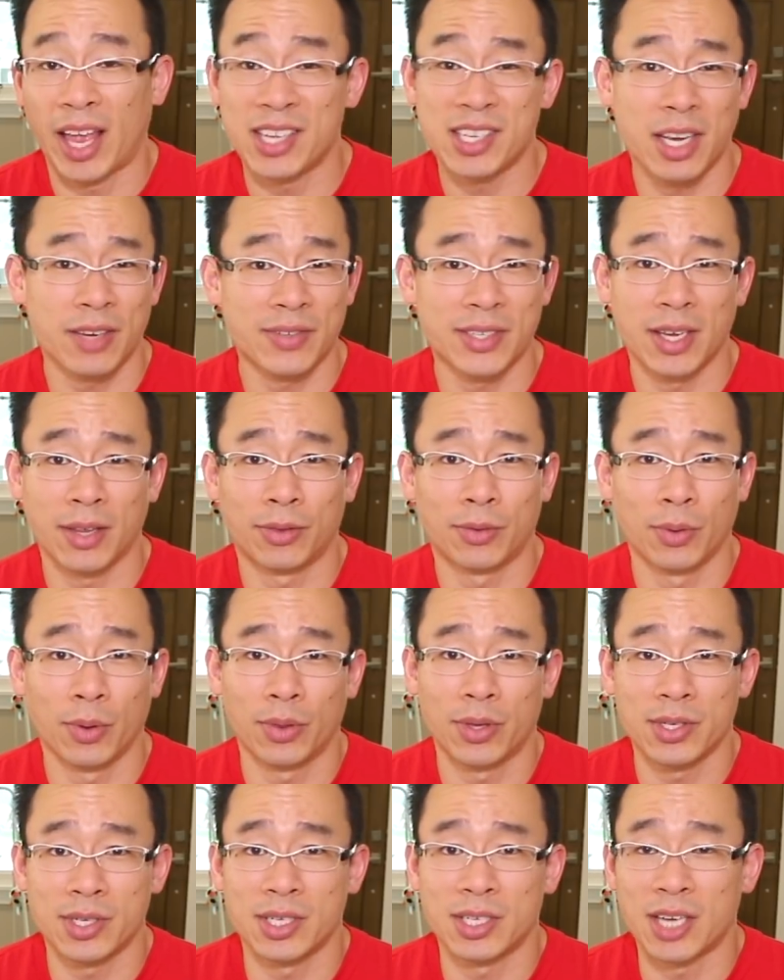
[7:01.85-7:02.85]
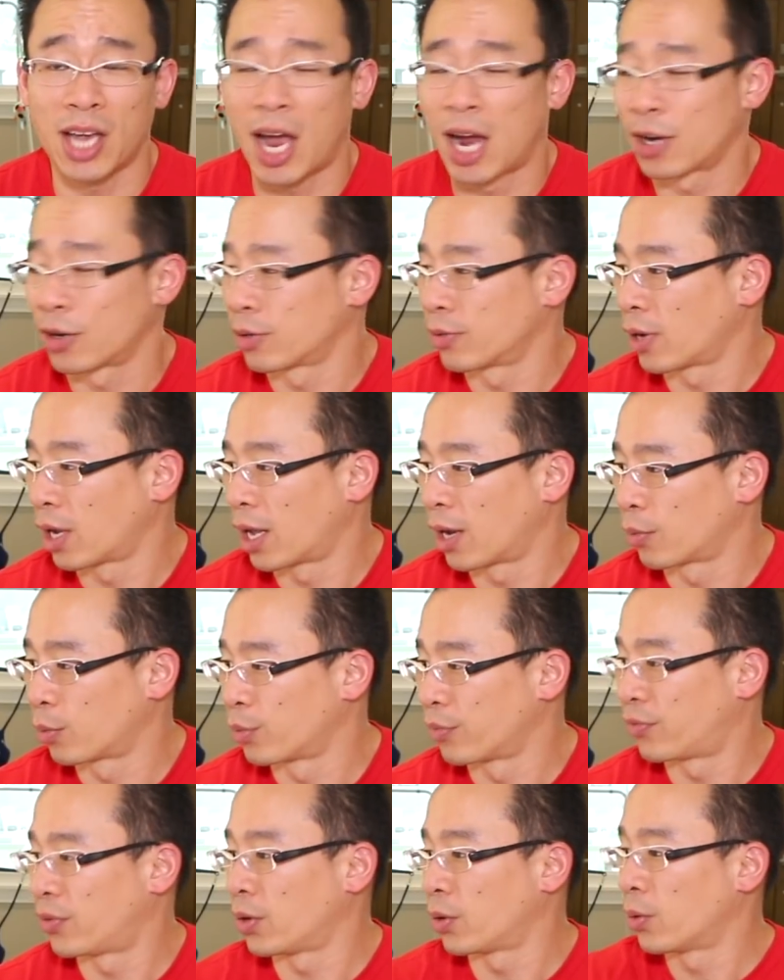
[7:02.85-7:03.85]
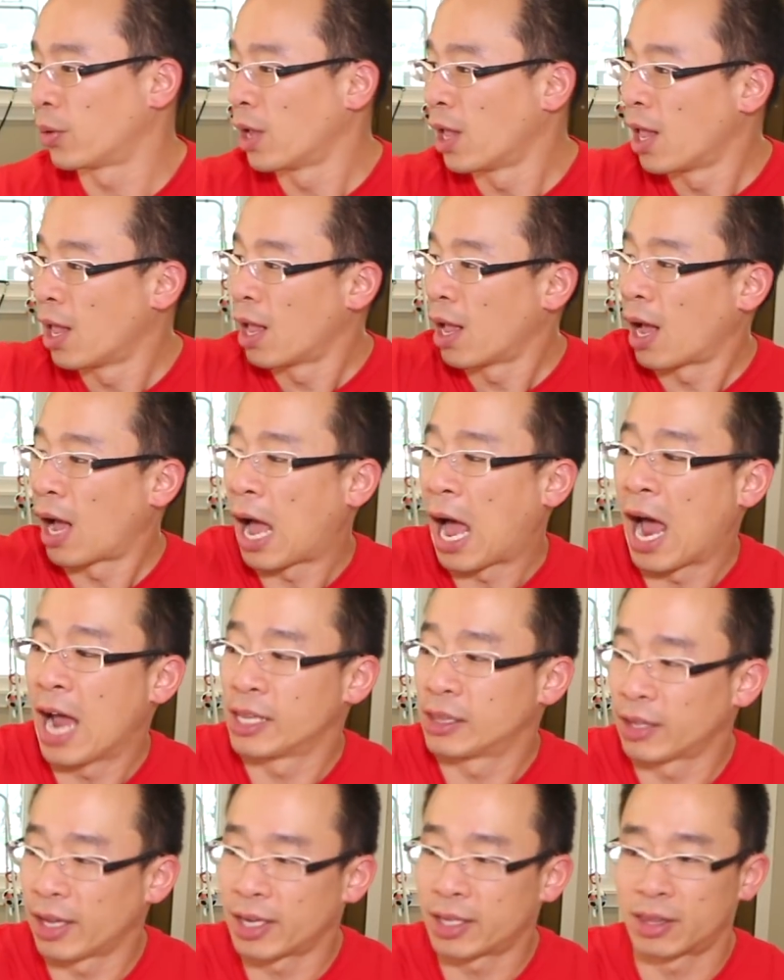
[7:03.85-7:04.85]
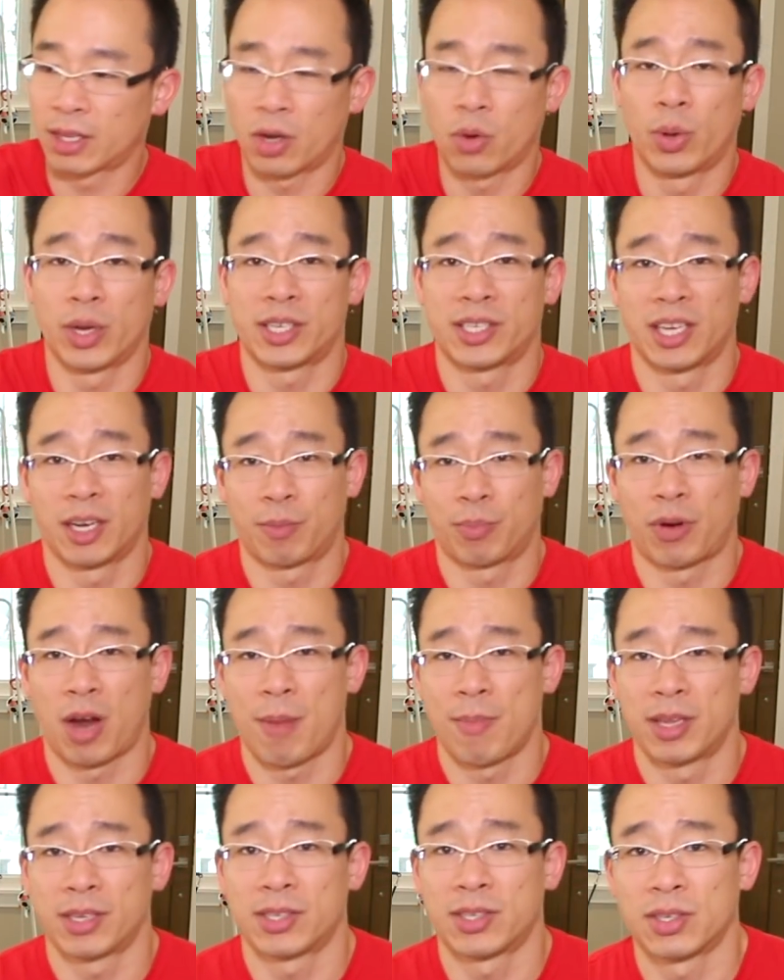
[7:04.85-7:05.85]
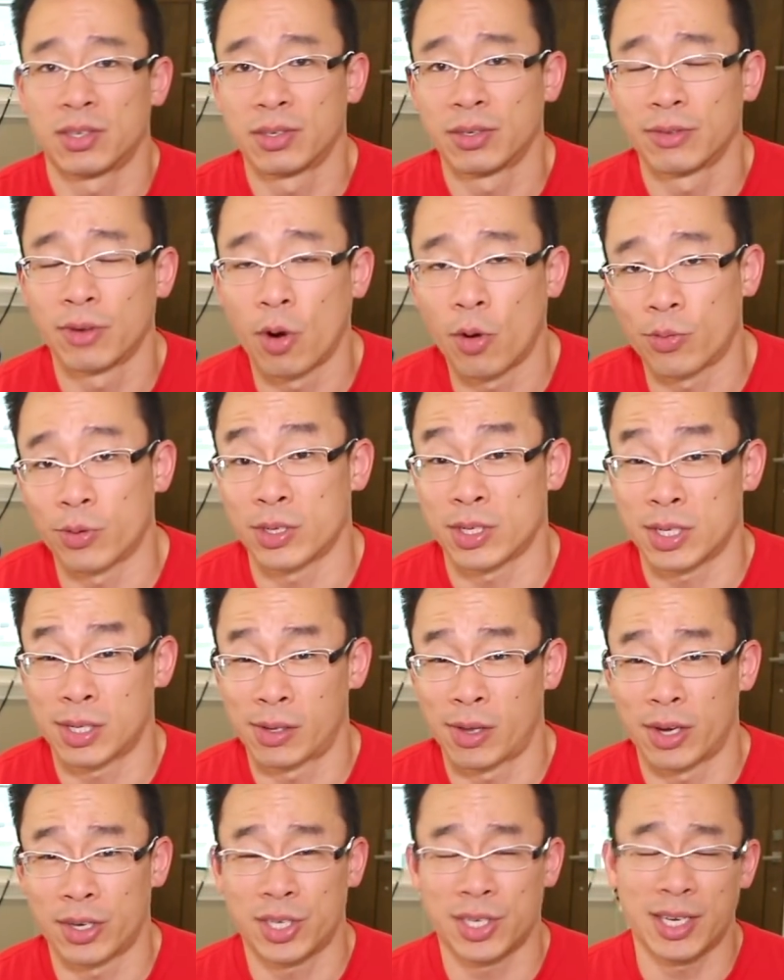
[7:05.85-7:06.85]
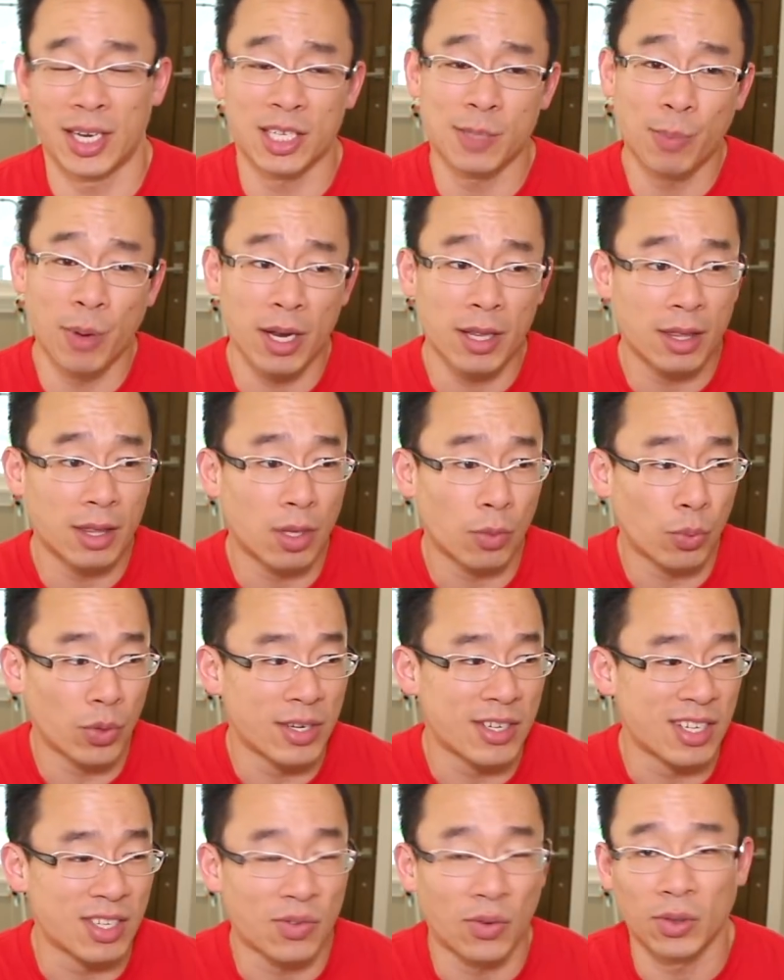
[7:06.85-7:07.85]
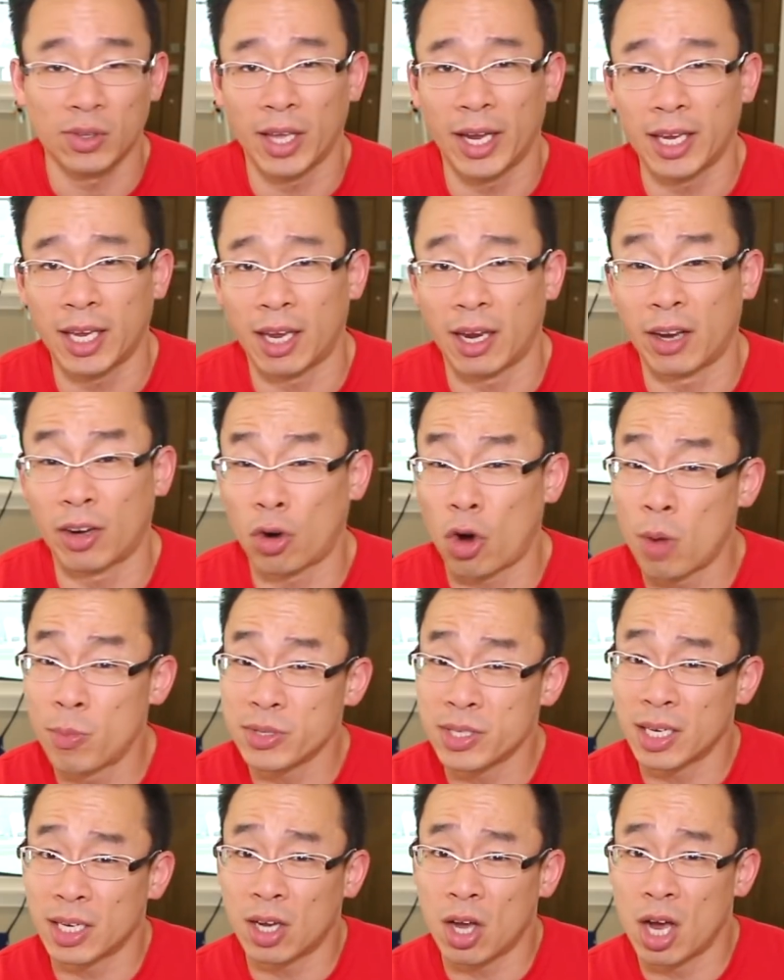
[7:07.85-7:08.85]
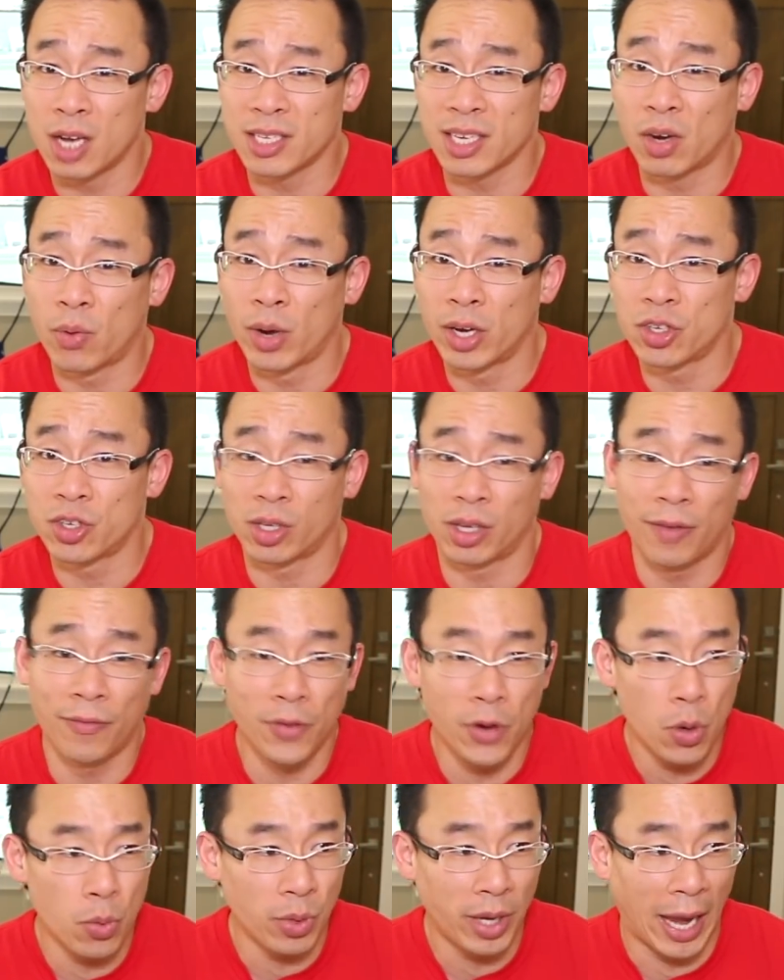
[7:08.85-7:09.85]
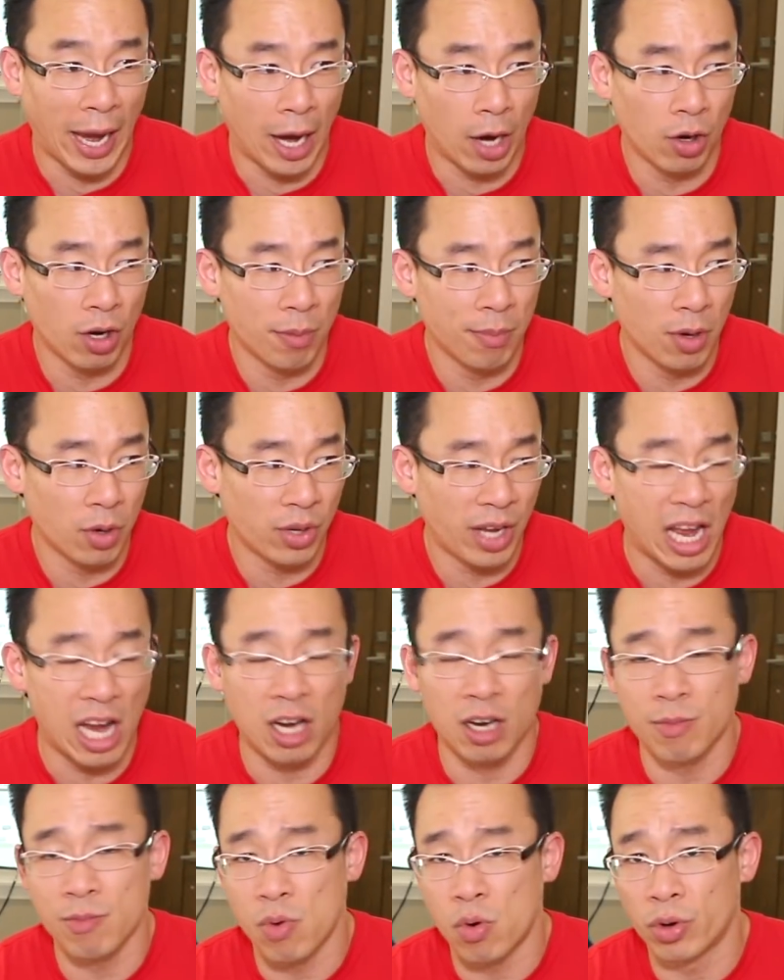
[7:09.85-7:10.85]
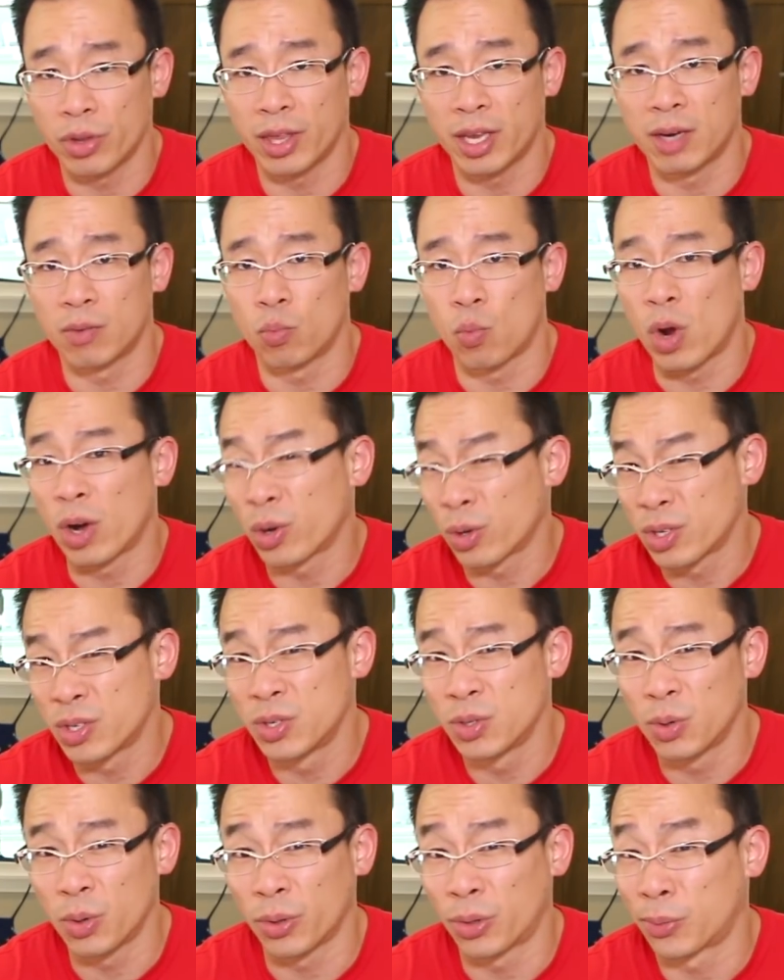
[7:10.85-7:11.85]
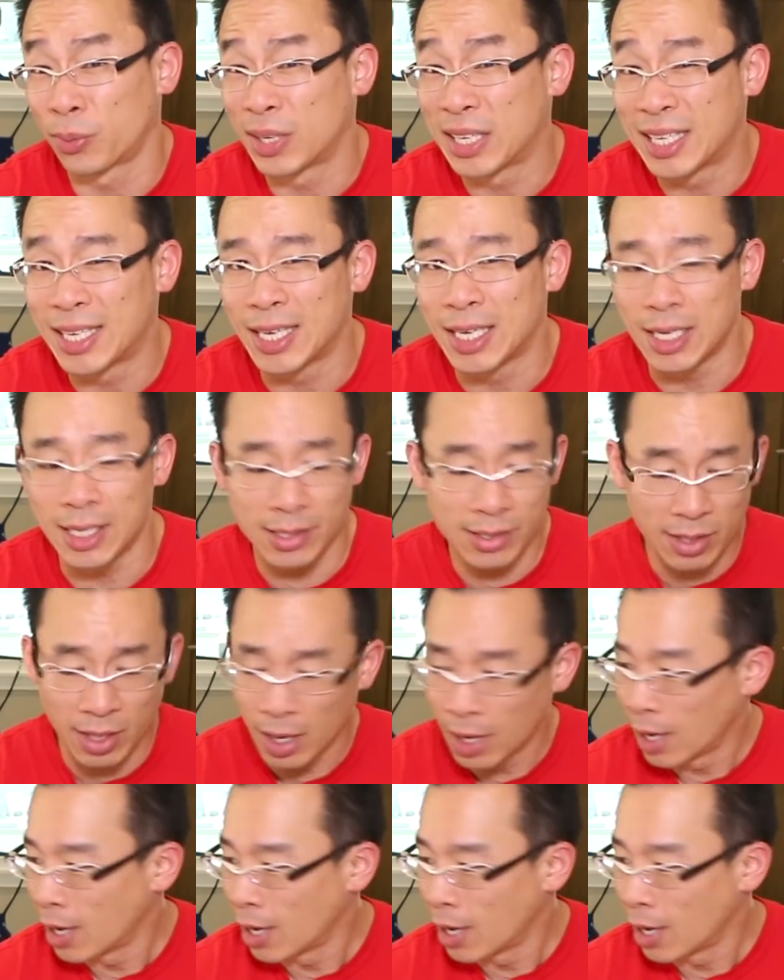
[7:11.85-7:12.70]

As I've said throughout this entire review, I like the Kwikset Premis over the Schlage Sense, but the reasons for liking it are almost inconsequential. If you don't care about carrying more than 1 or 2 or 3 keys,